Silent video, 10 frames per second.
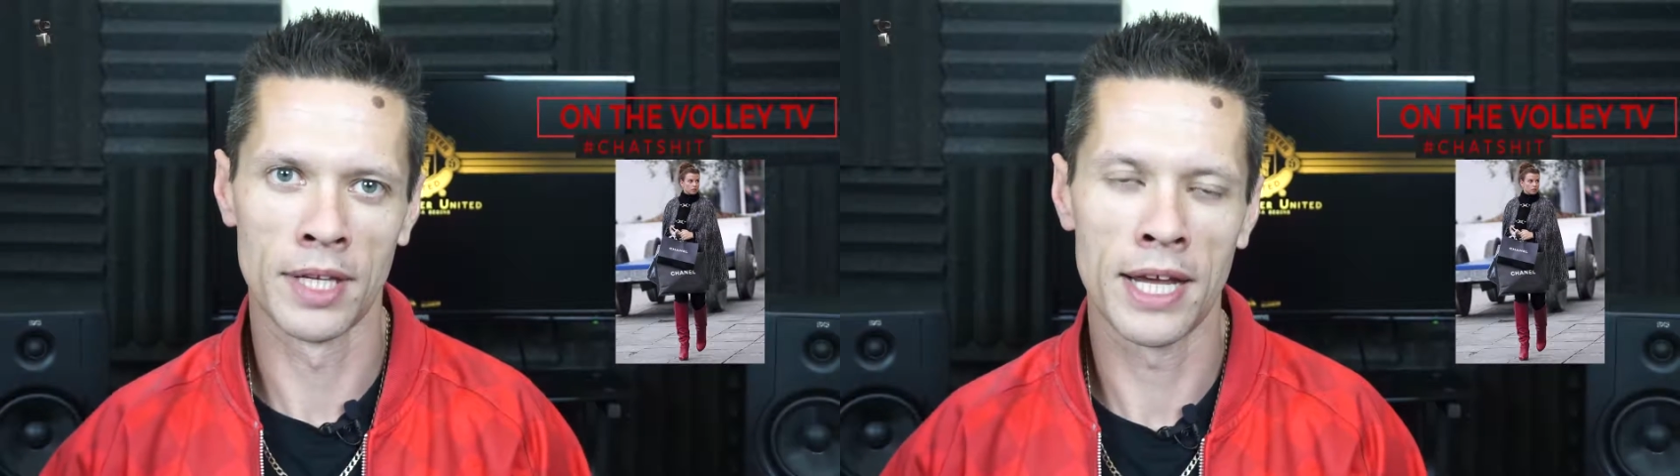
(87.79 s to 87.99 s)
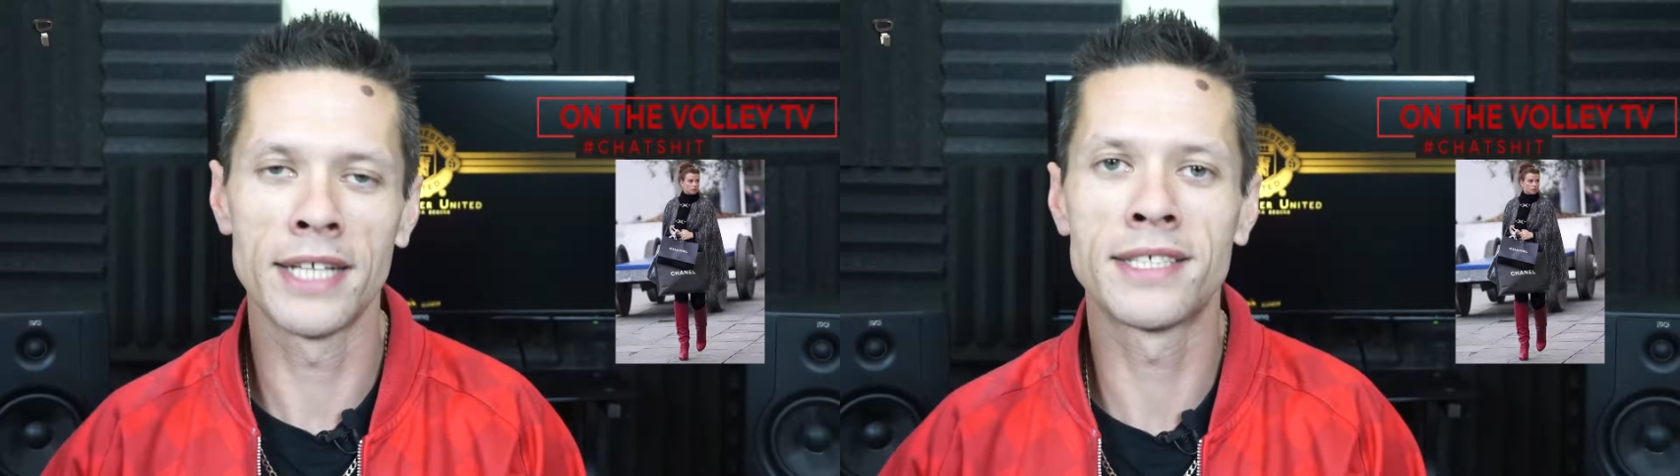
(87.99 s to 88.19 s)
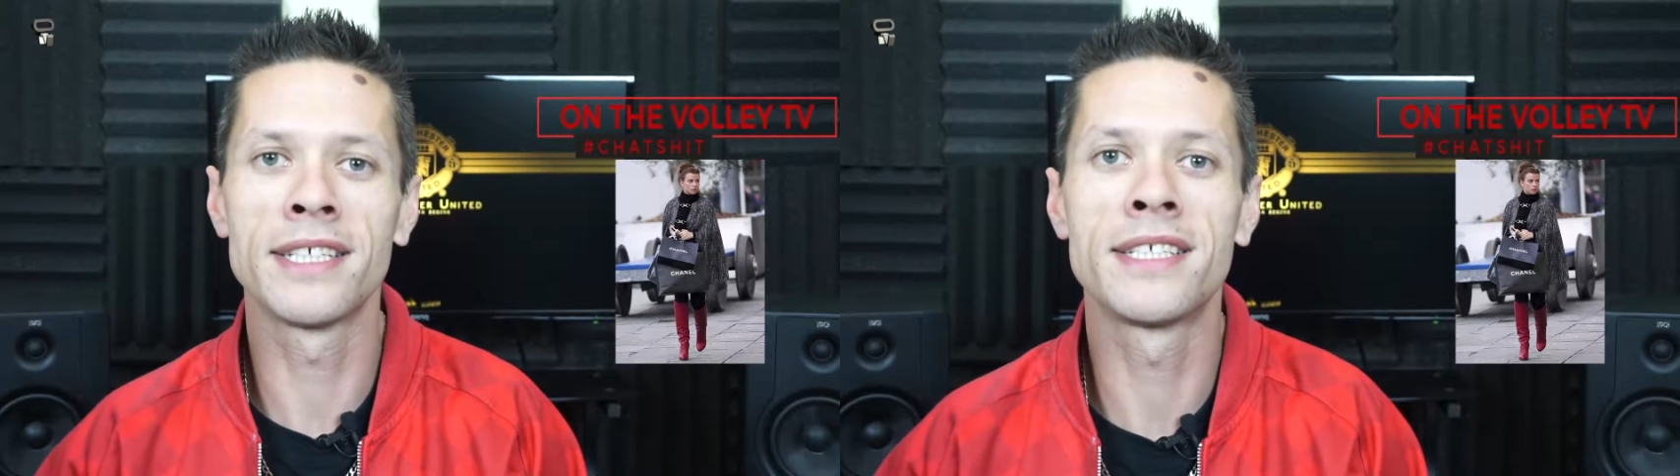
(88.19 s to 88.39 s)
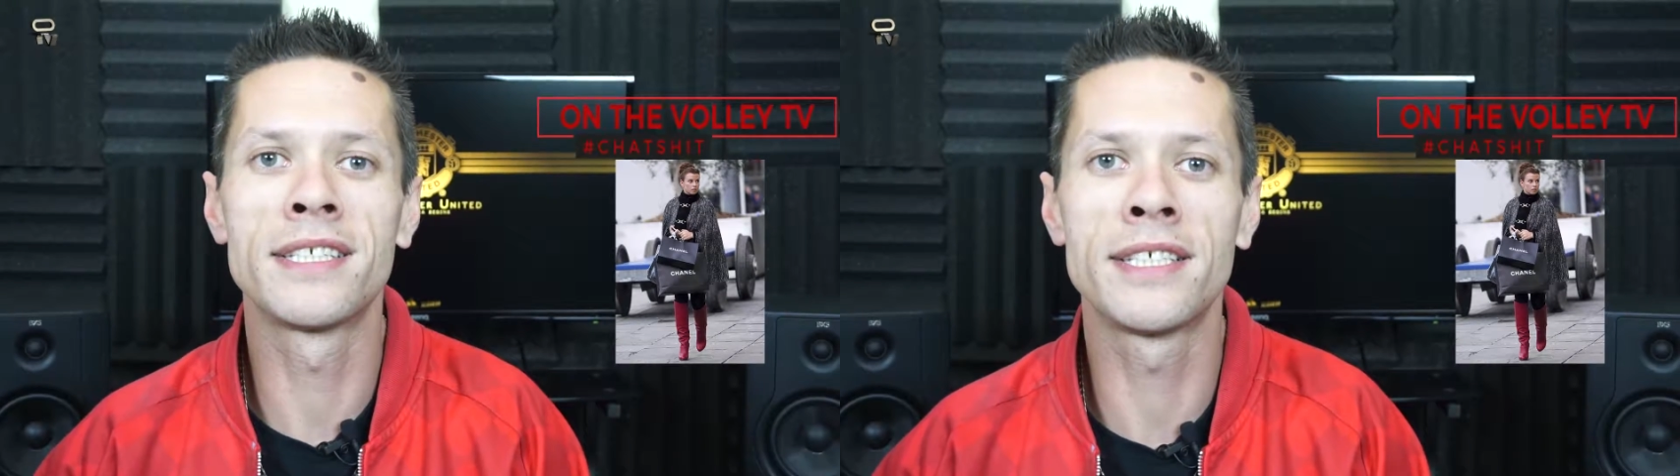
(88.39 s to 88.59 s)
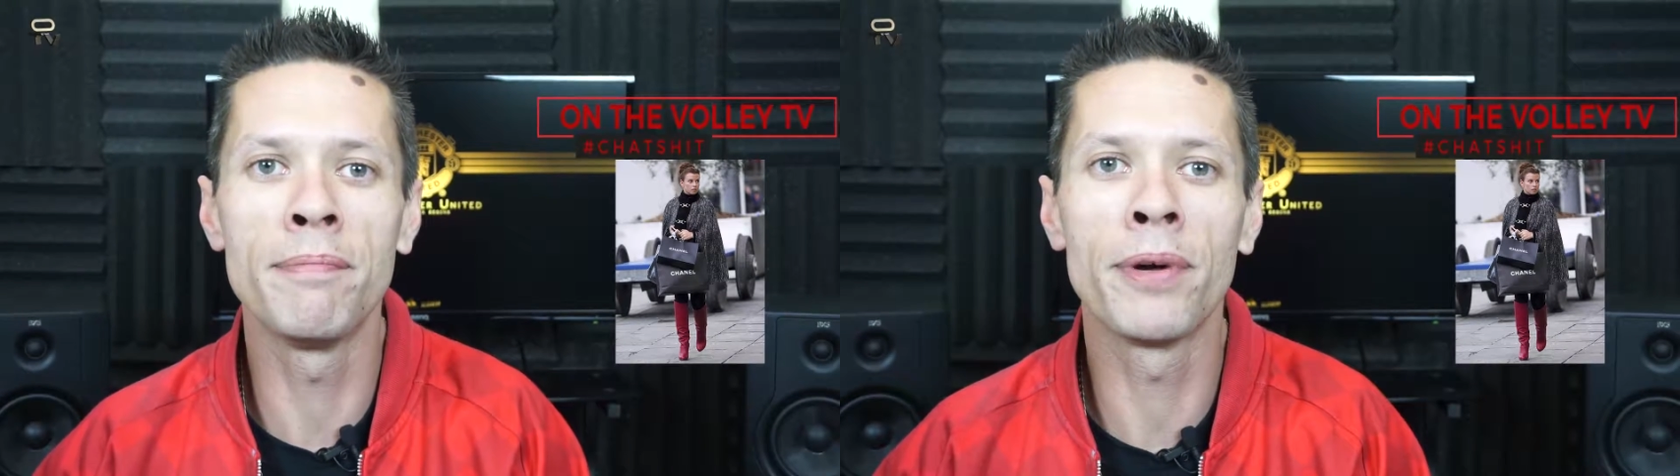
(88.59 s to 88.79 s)
It's as
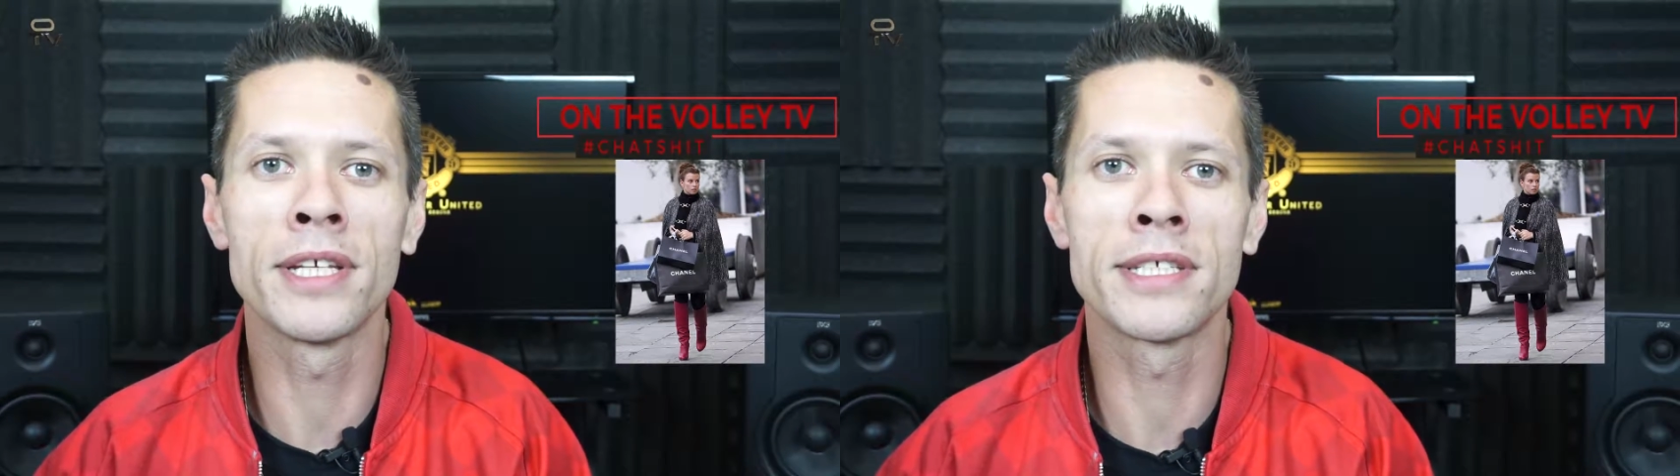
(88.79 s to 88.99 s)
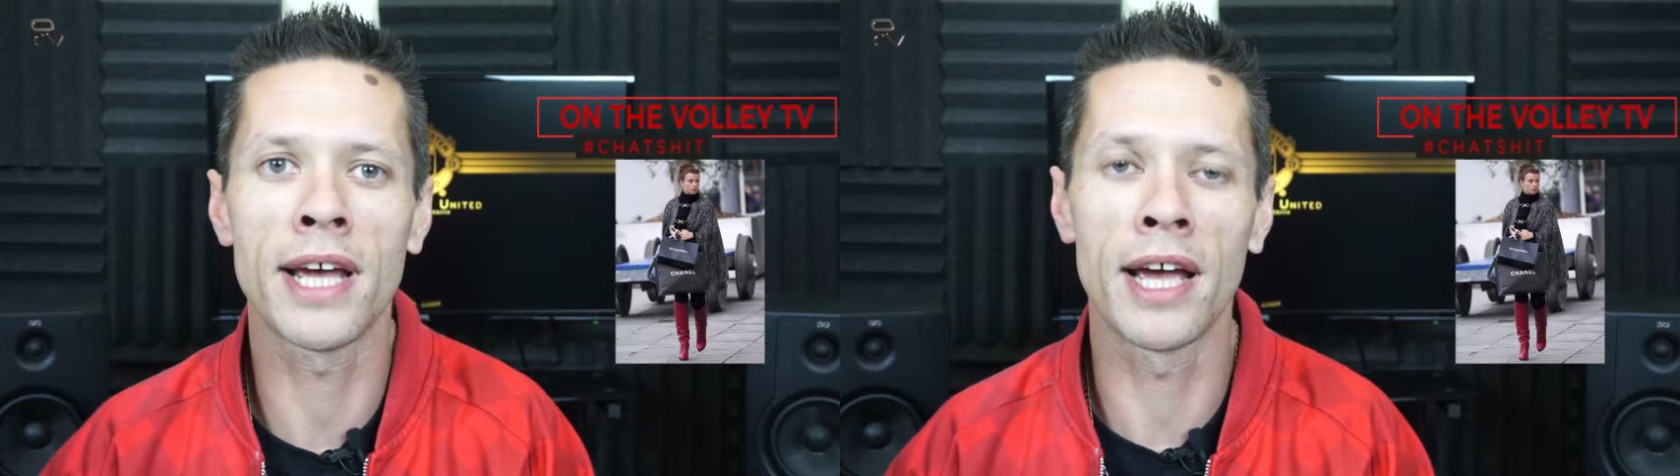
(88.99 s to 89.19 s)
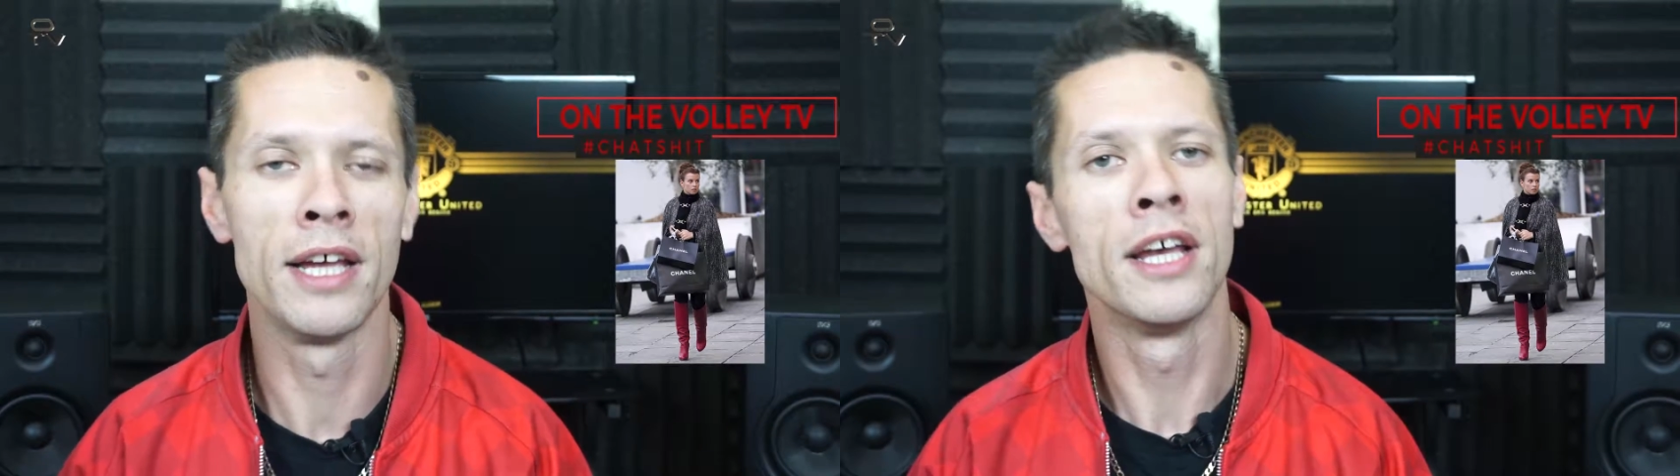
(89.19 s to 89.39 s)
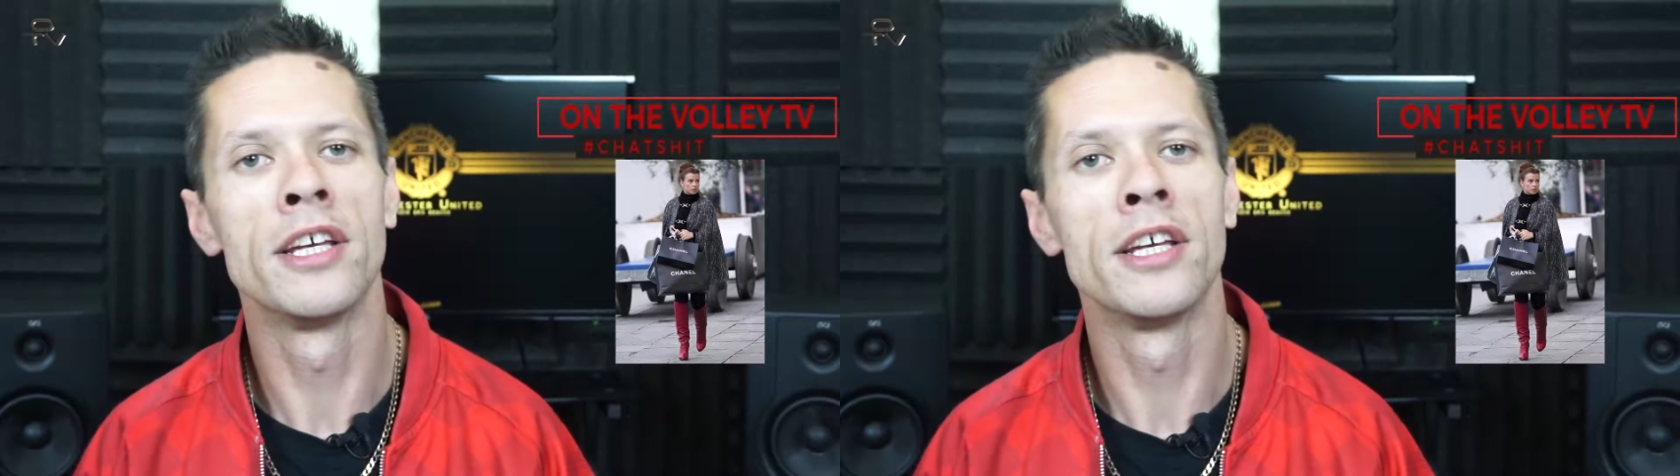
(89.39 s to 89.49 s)
simple as that.